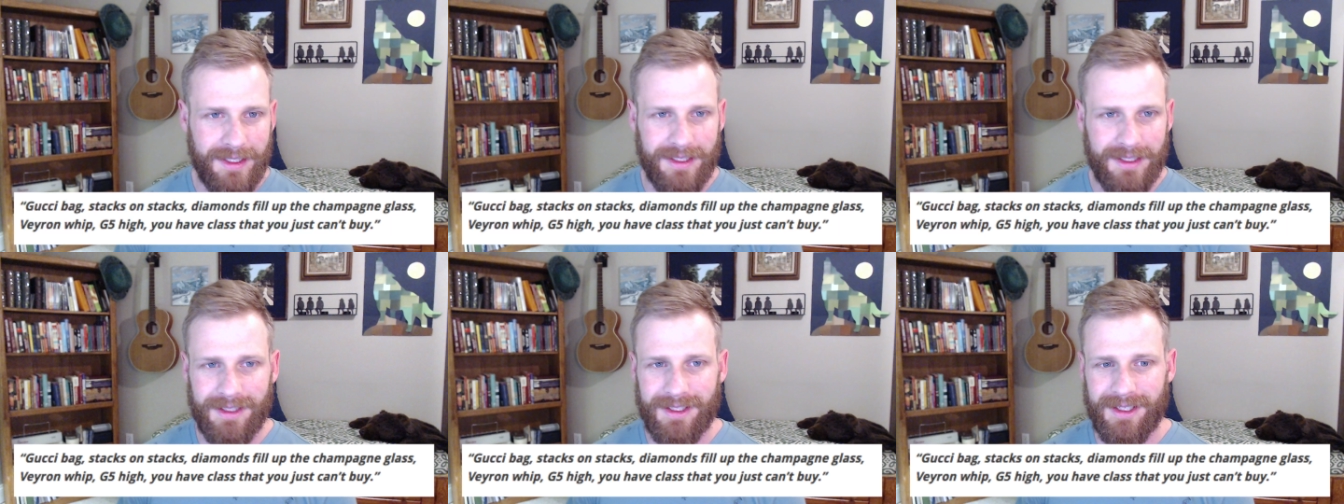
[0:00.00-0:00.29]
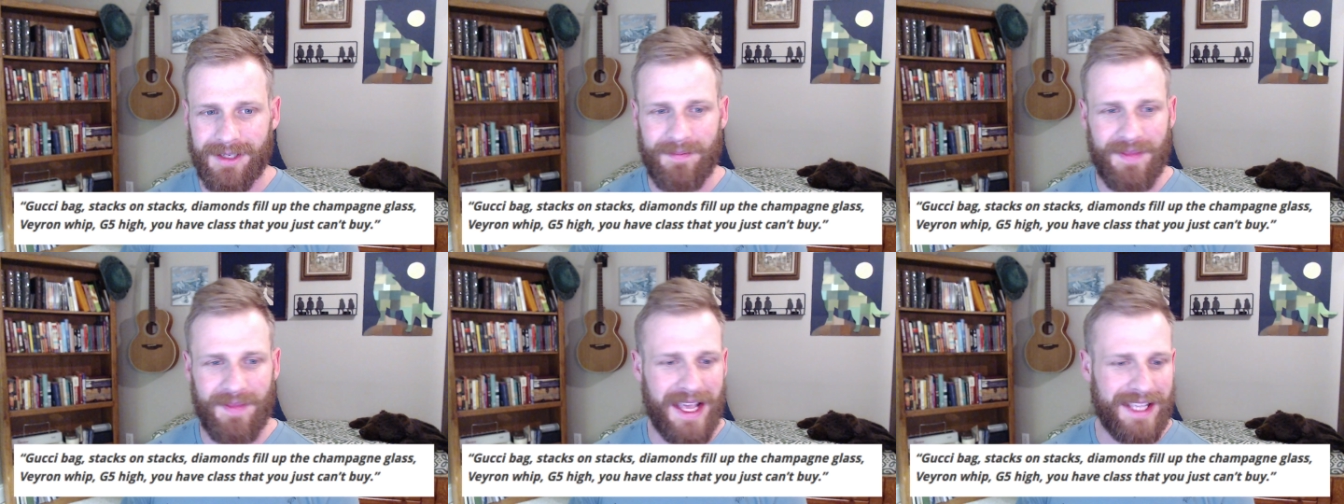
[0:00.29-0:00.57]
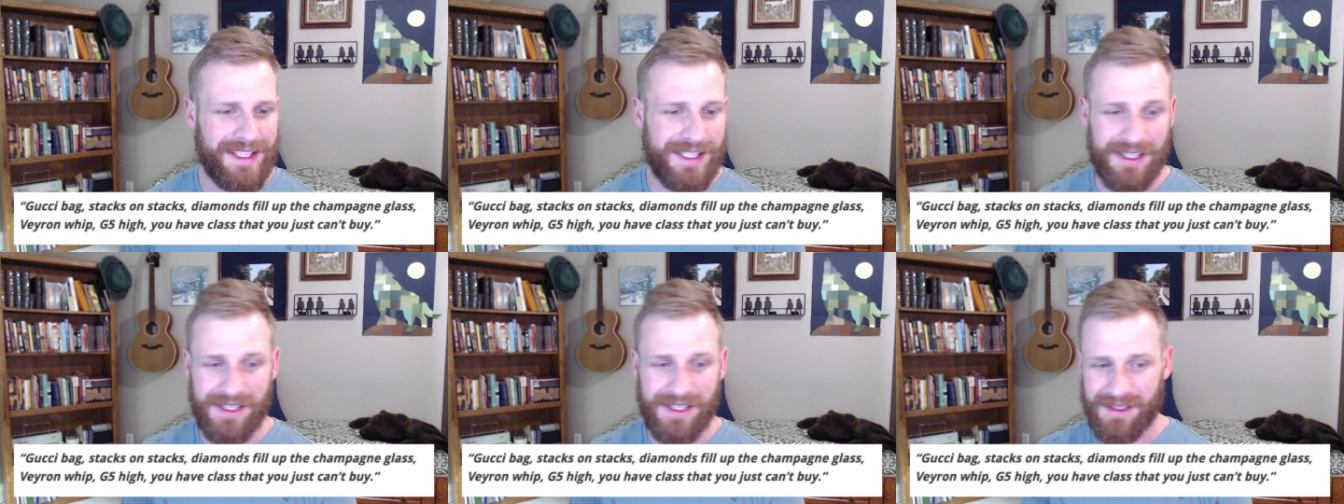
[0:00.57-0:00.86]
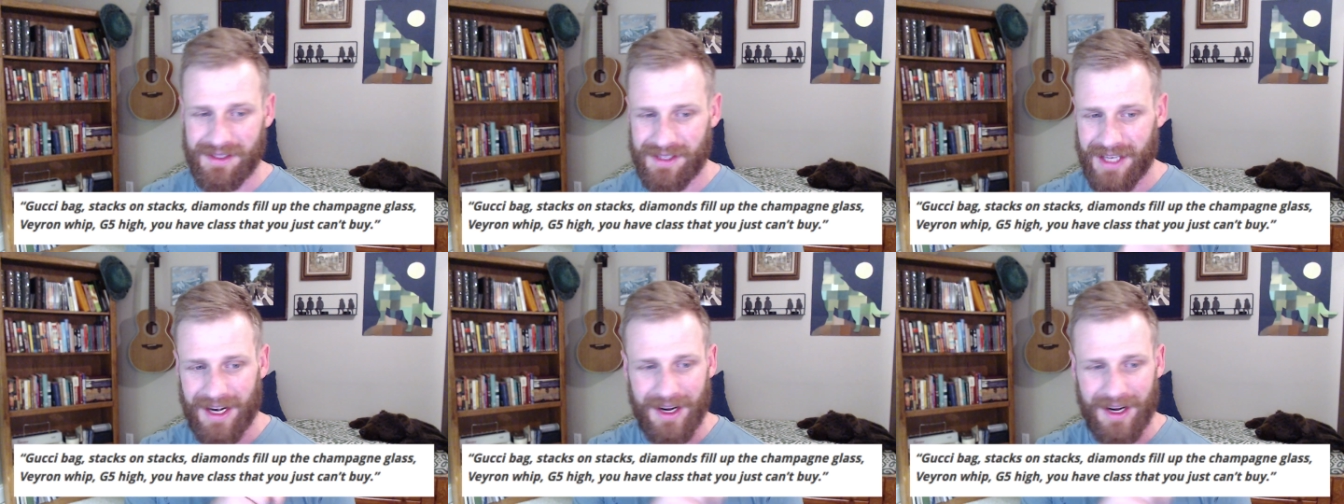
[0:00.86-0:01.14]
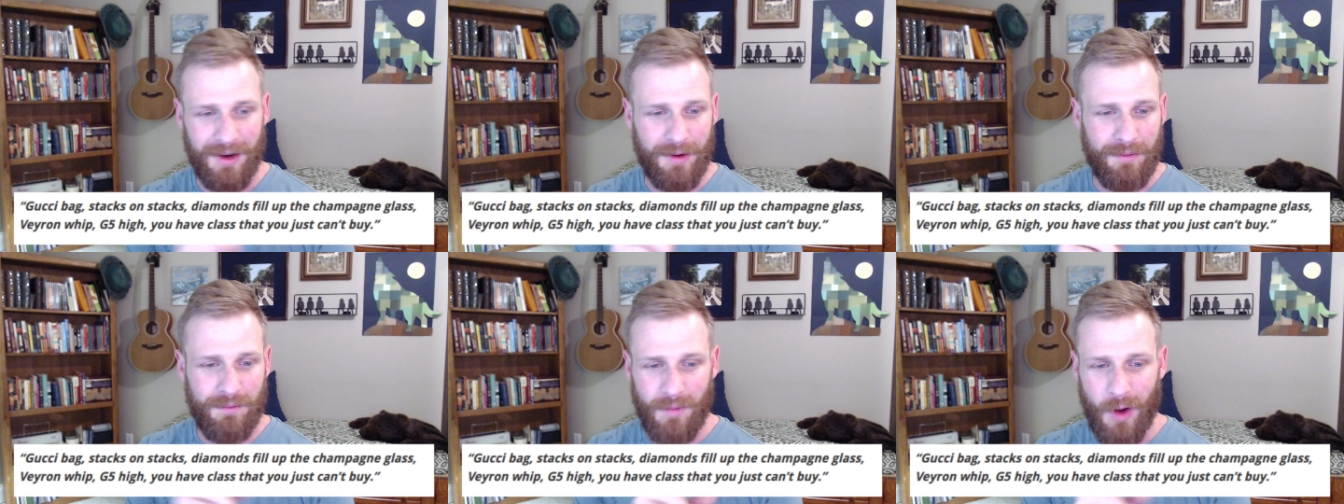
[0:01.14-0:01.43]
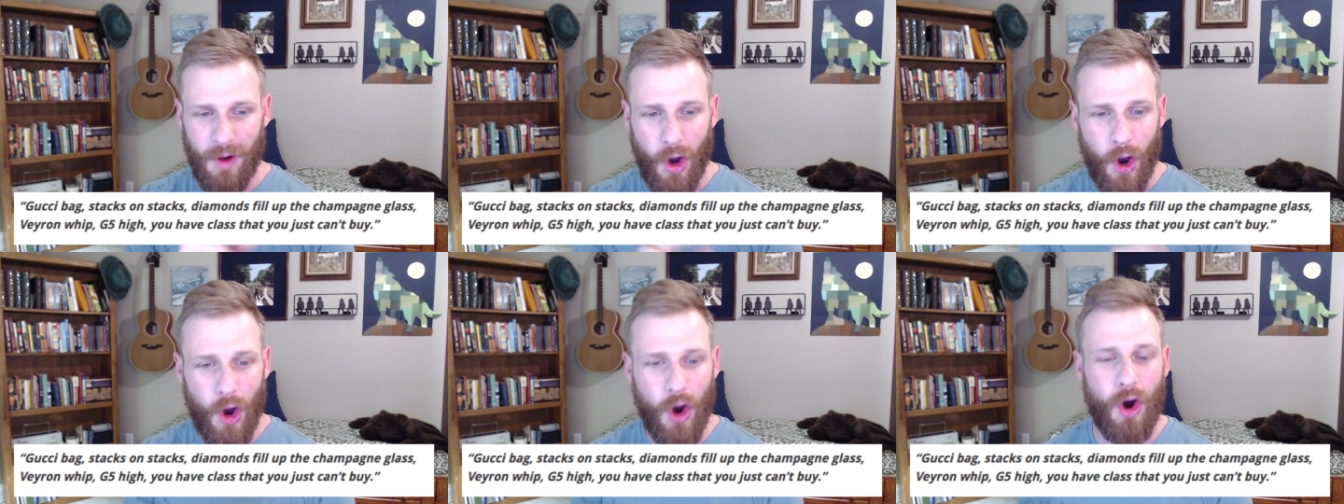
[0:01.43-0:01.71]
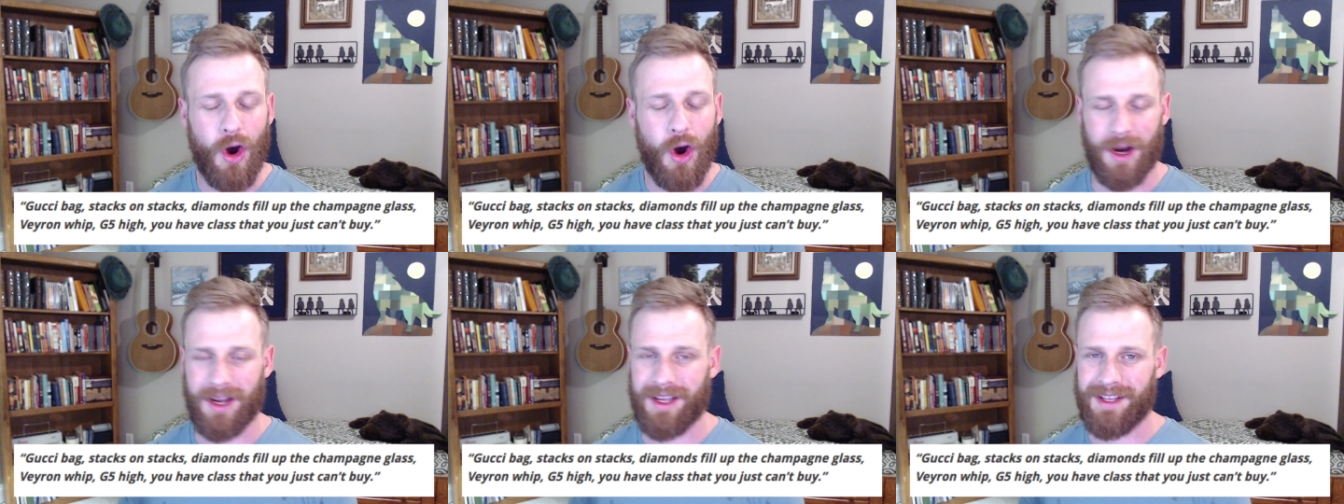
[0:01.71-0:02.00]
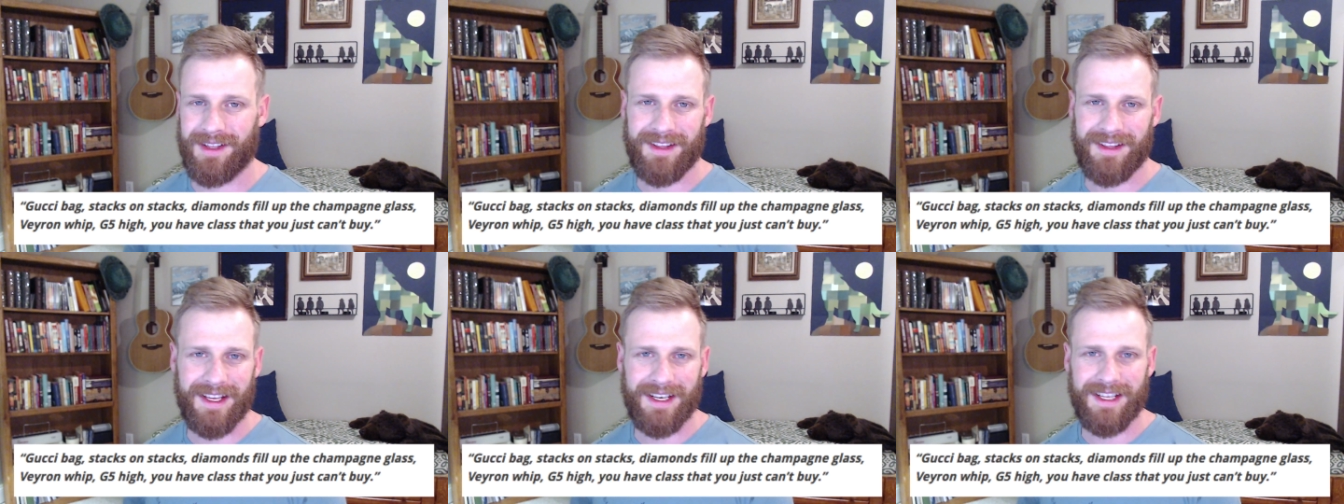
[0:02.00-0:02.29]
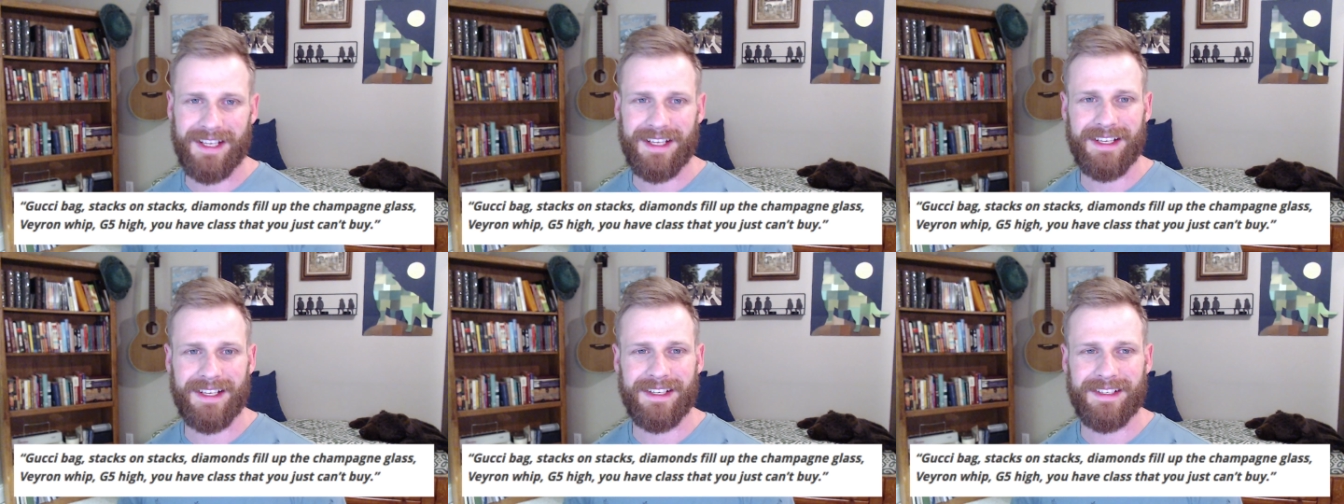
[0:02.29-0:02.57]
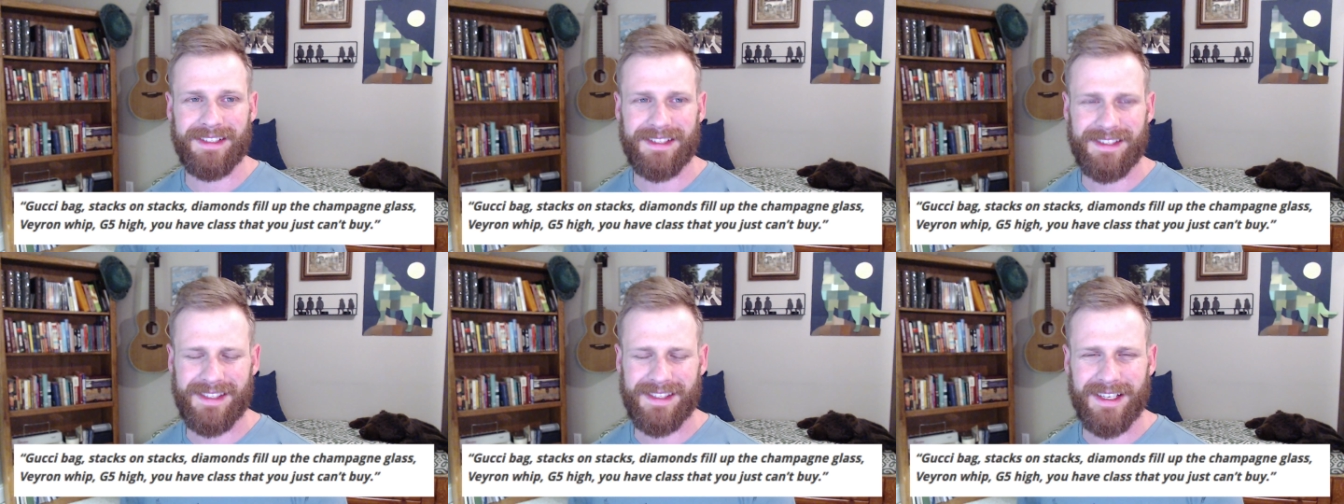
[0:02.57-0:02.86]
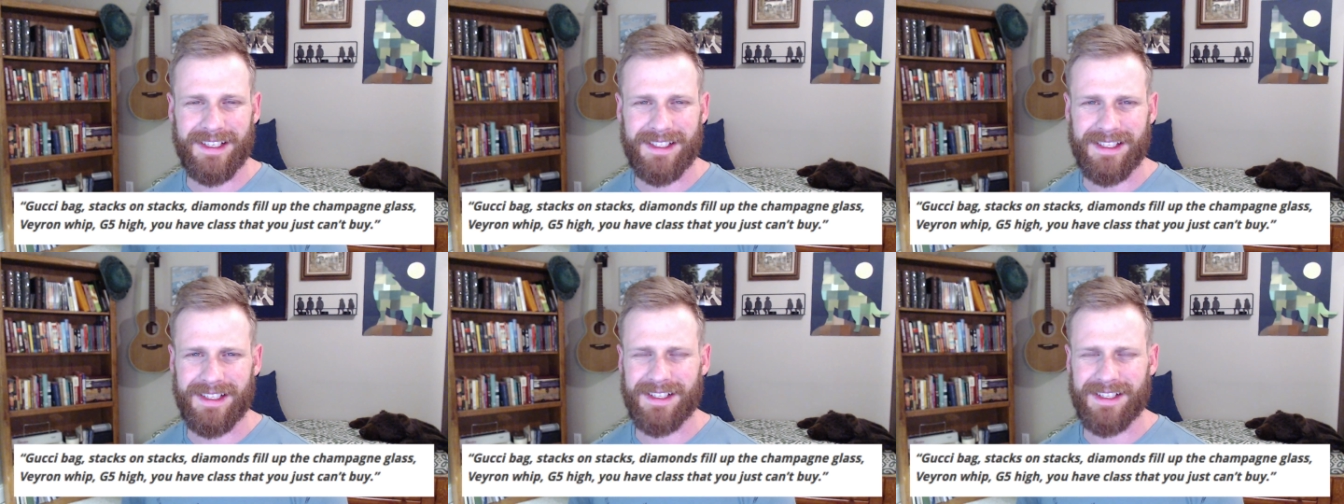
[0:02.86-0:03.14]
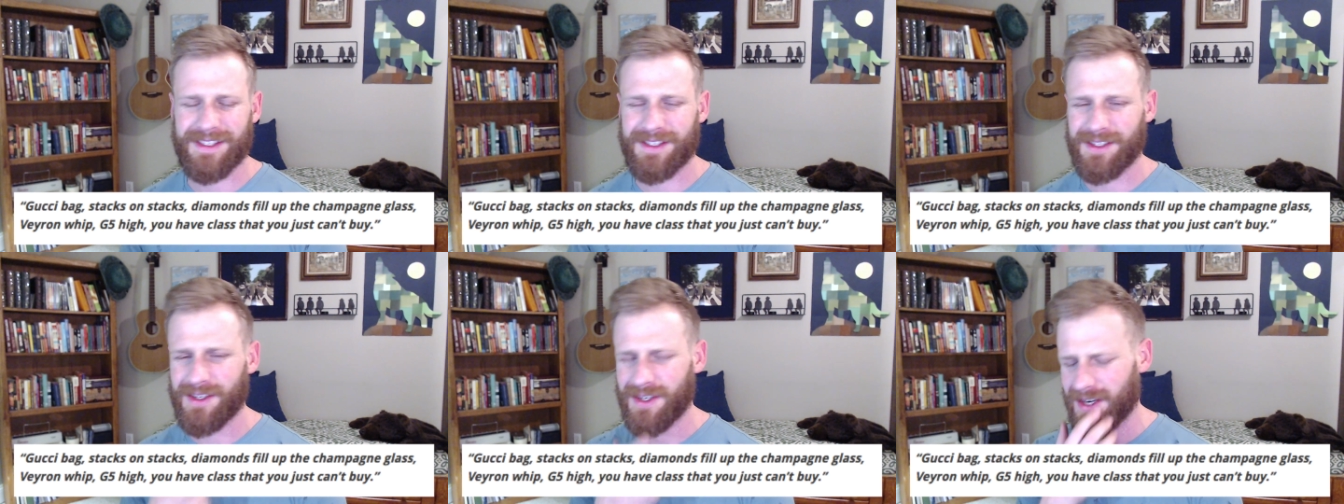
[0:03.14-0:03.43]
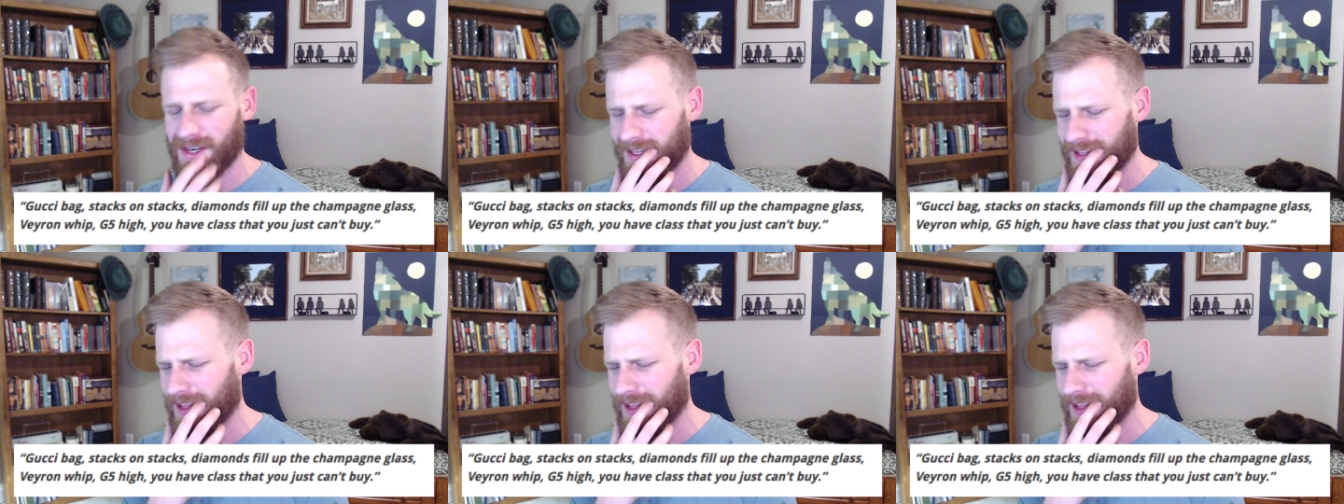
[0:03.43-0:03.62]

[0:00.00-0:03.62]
Um, that's the kind of hook that he sings in this song.